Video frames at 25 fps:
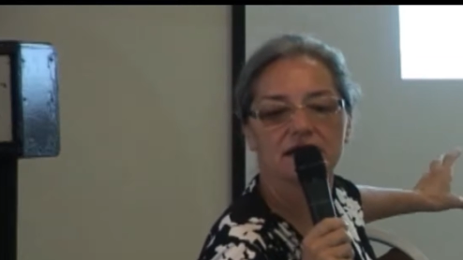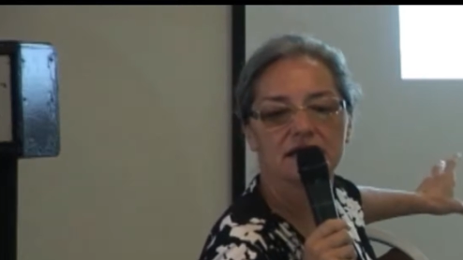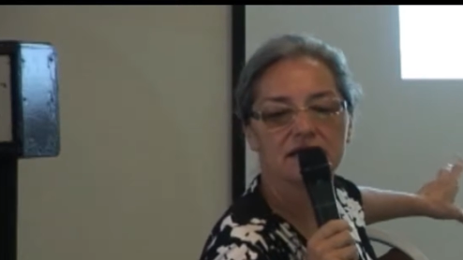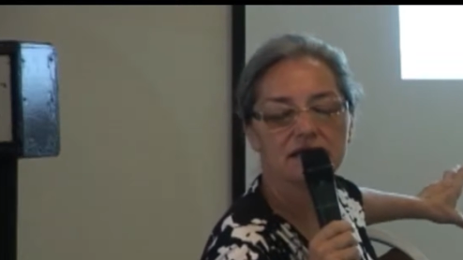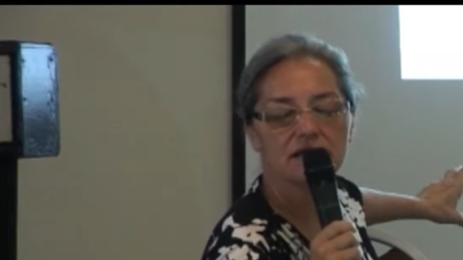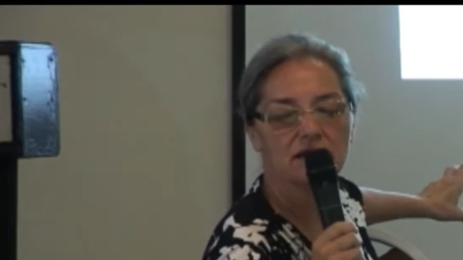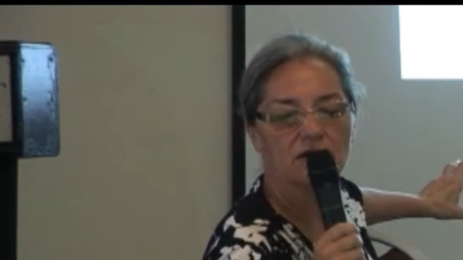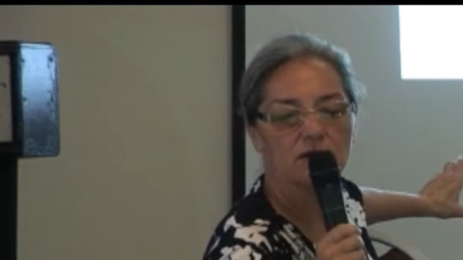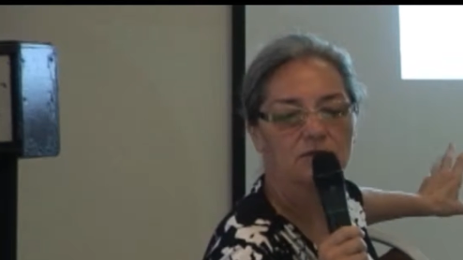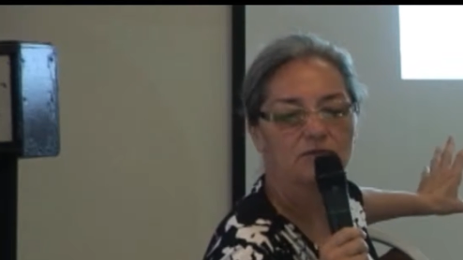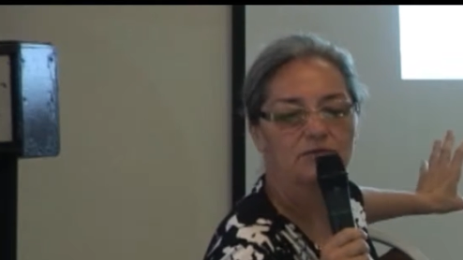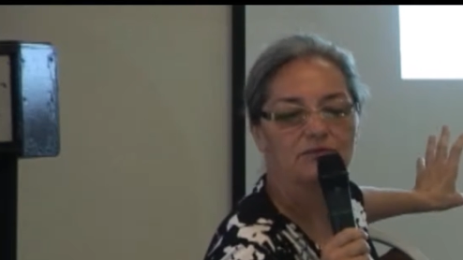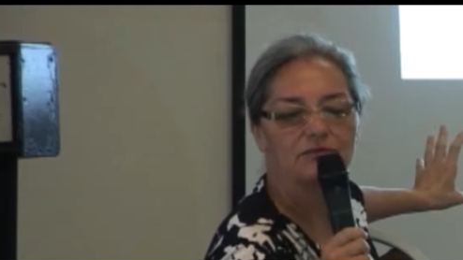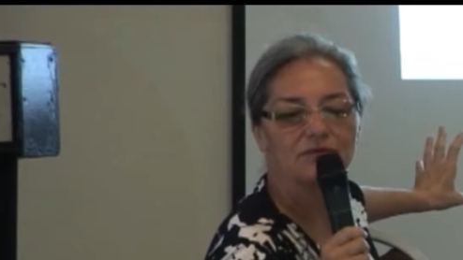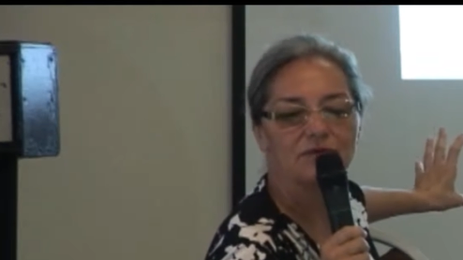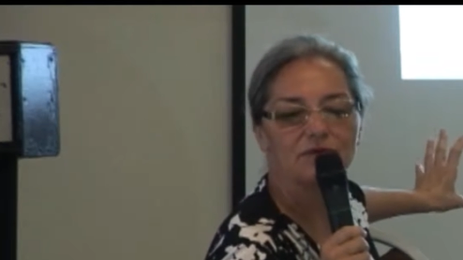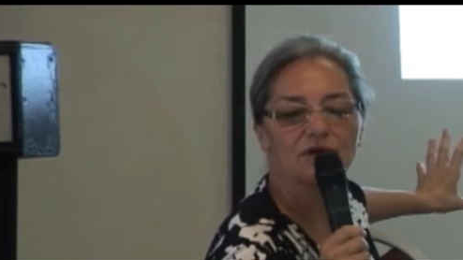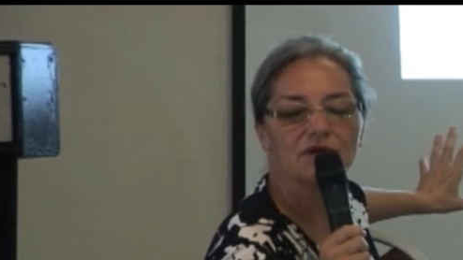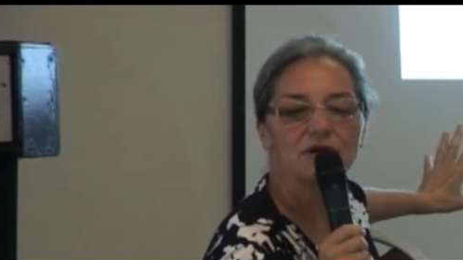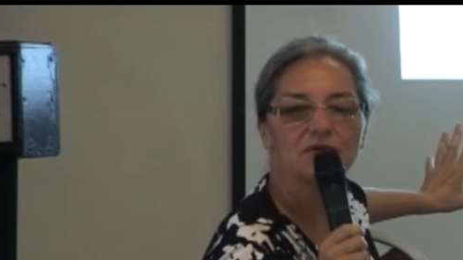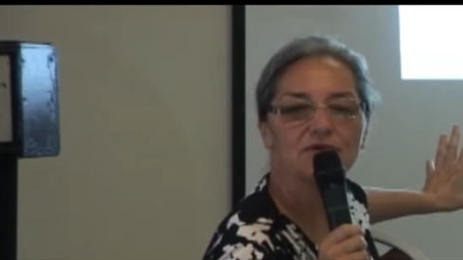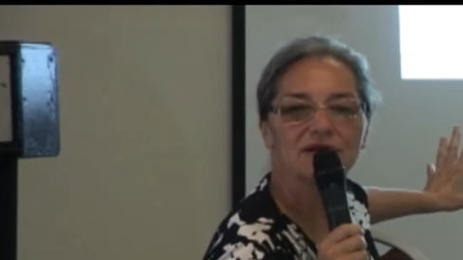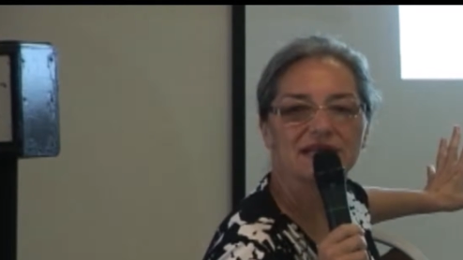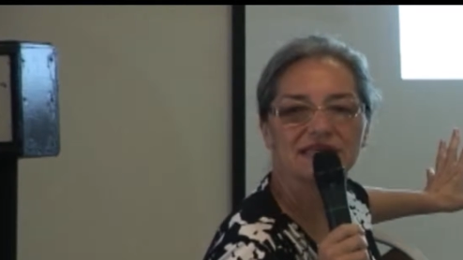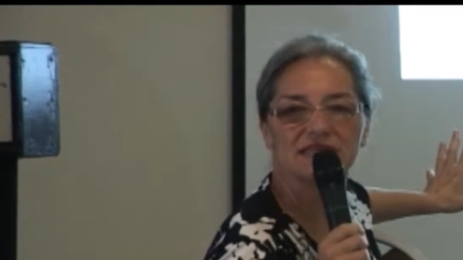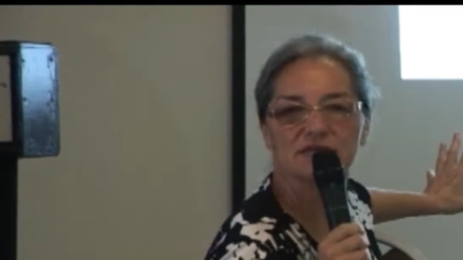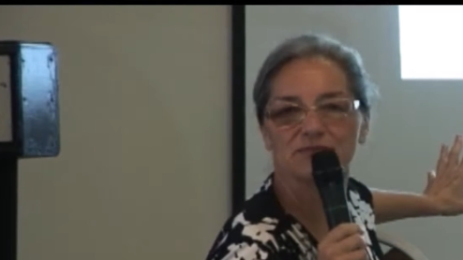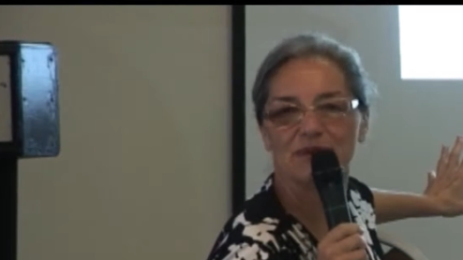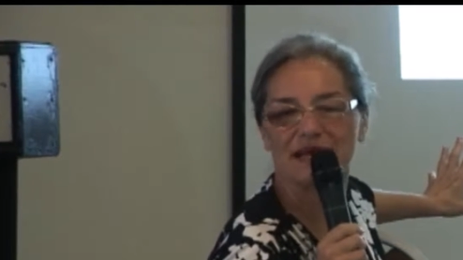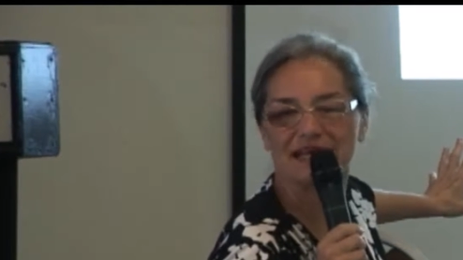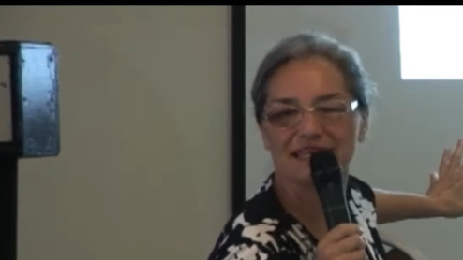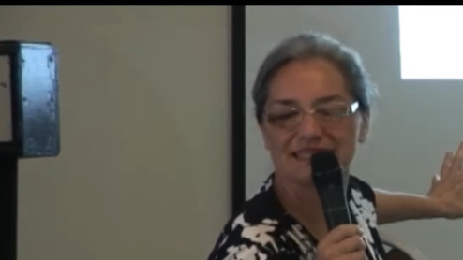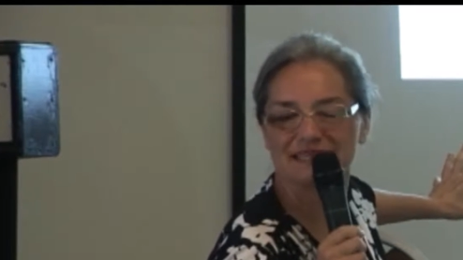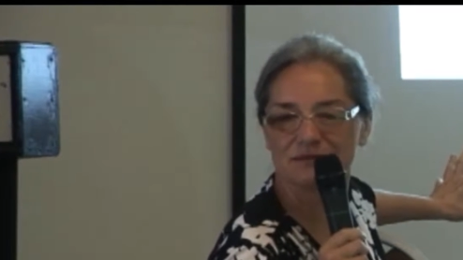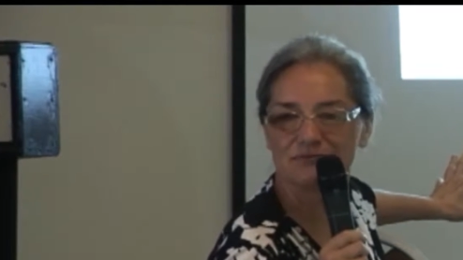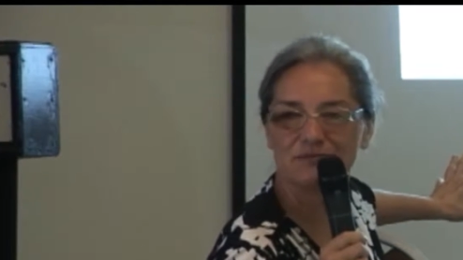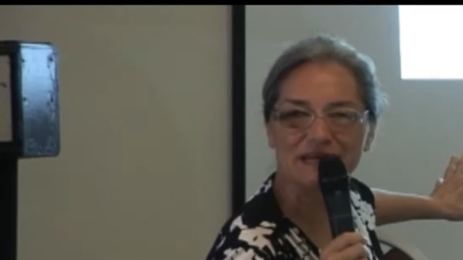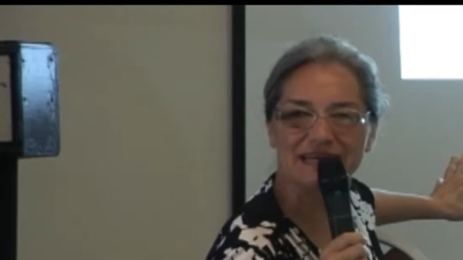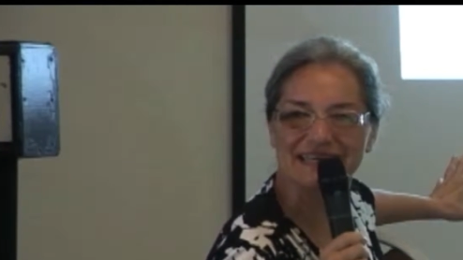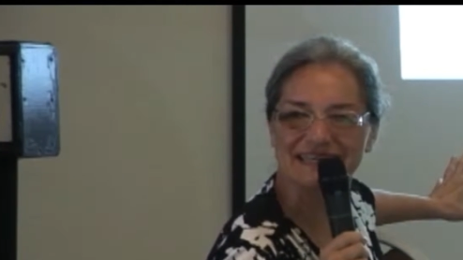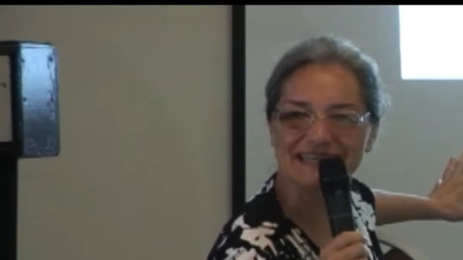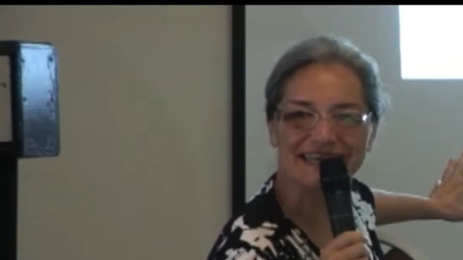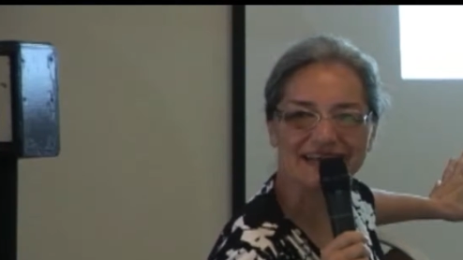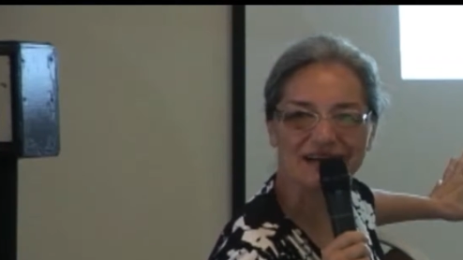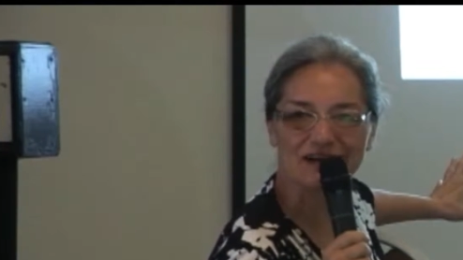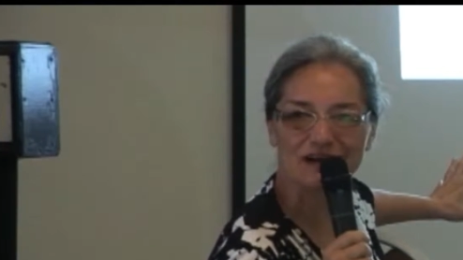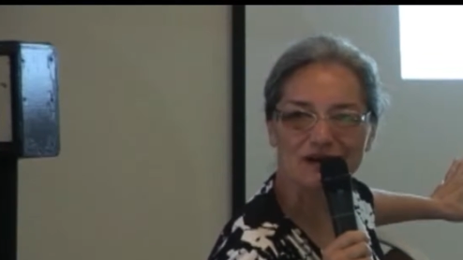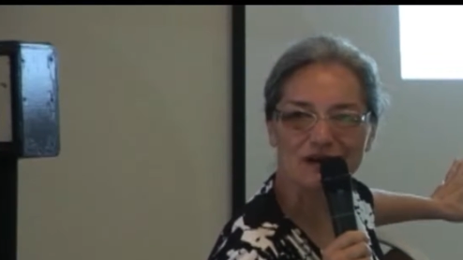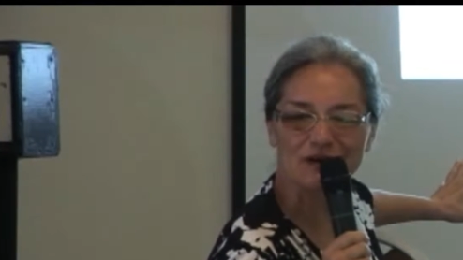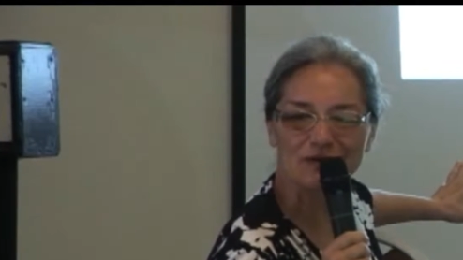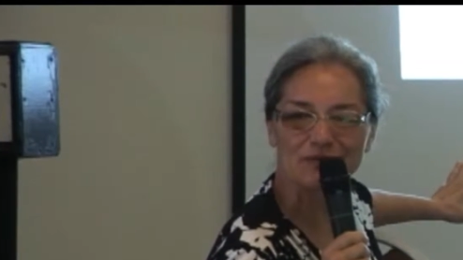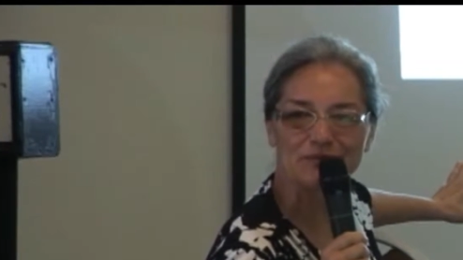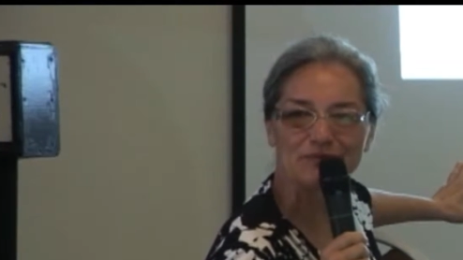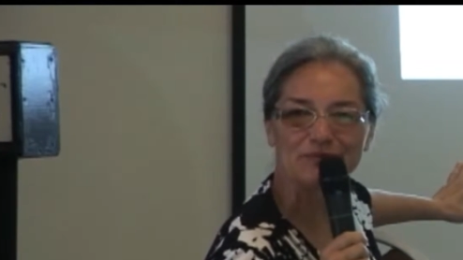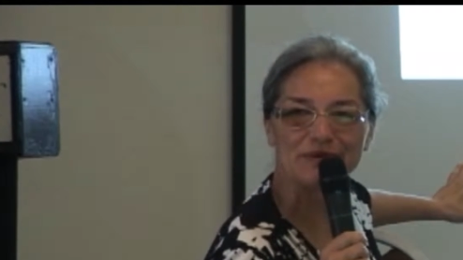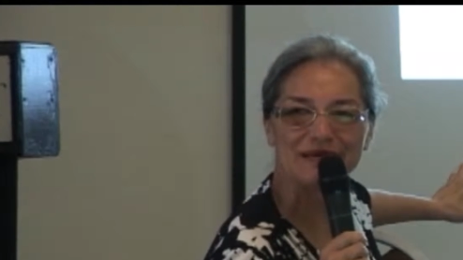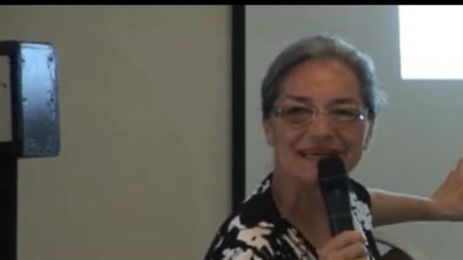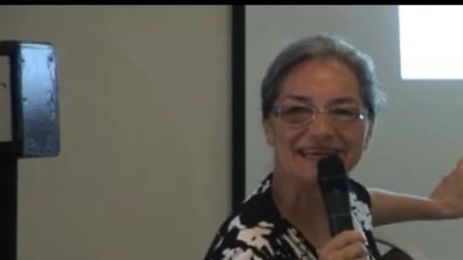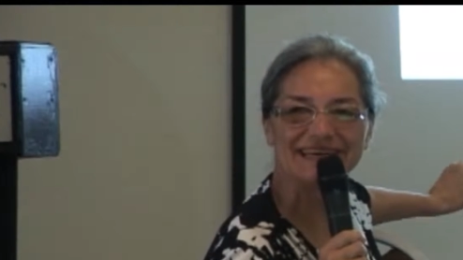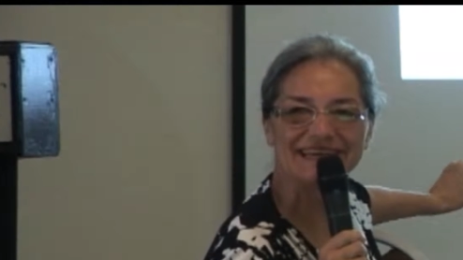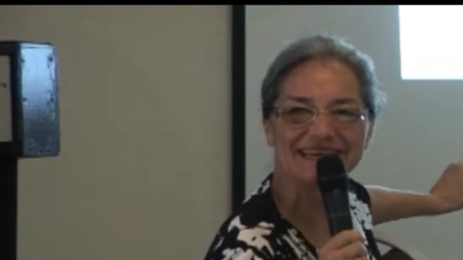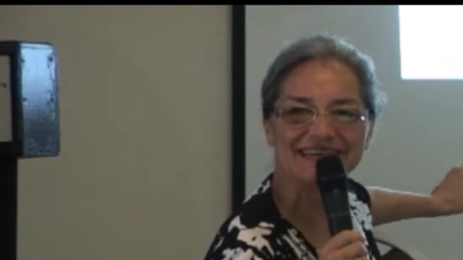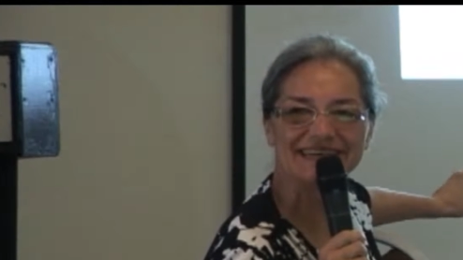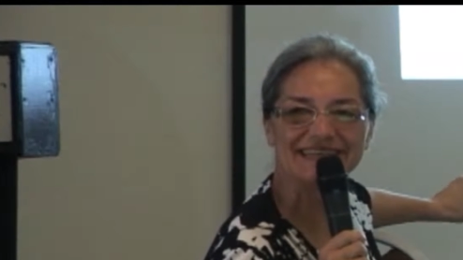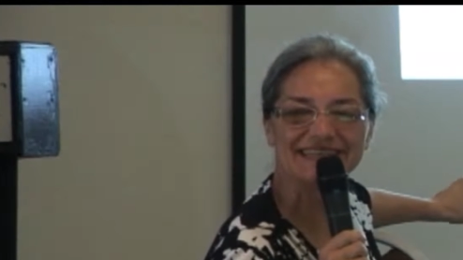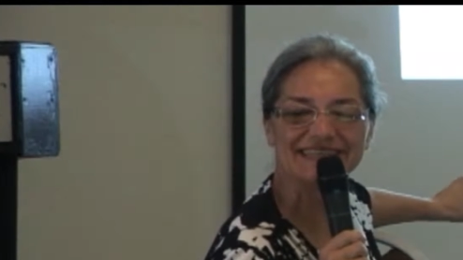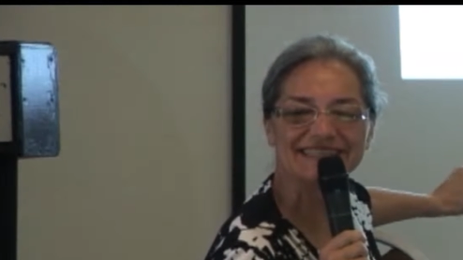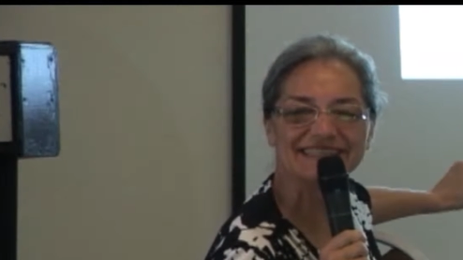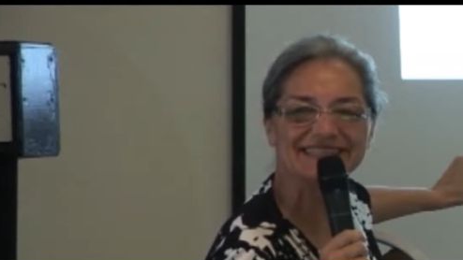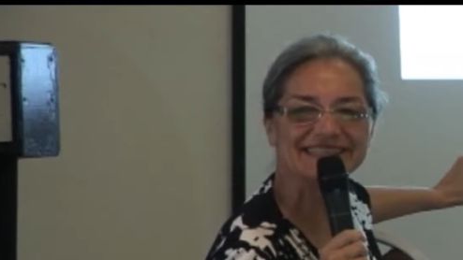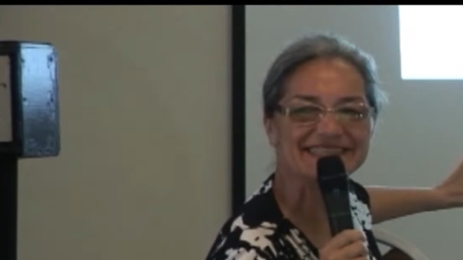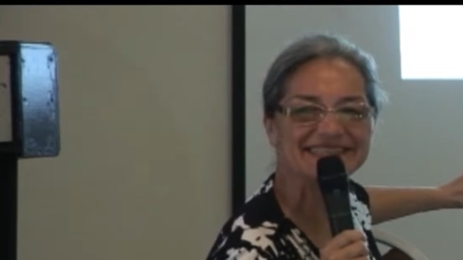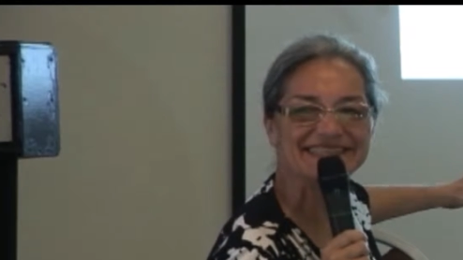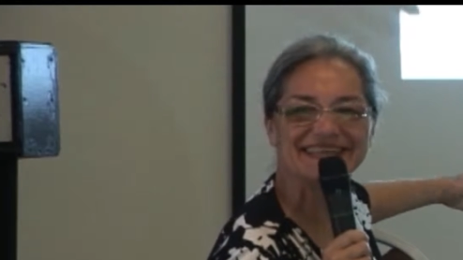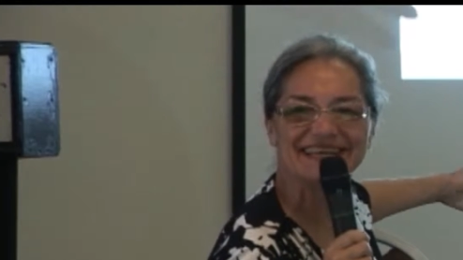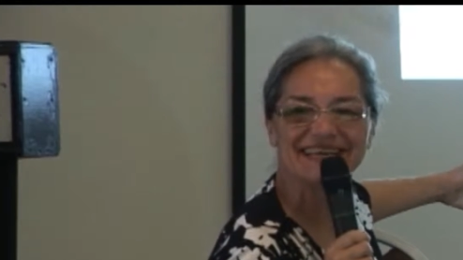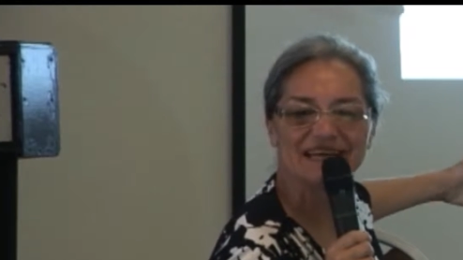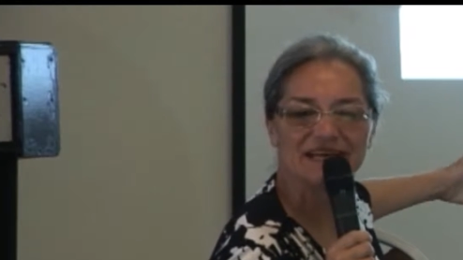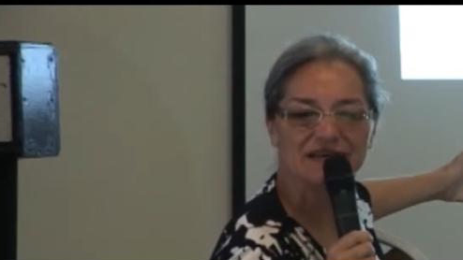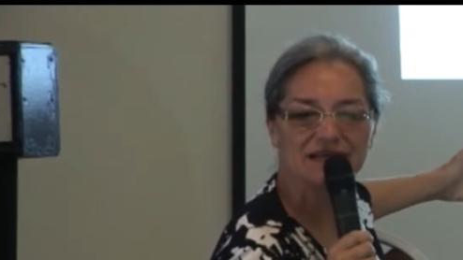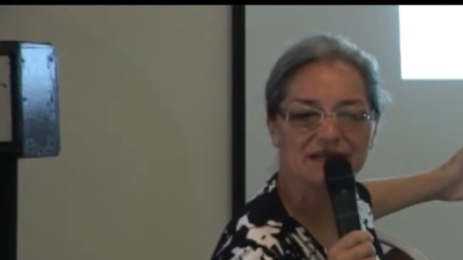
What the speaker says: you would expect to be there because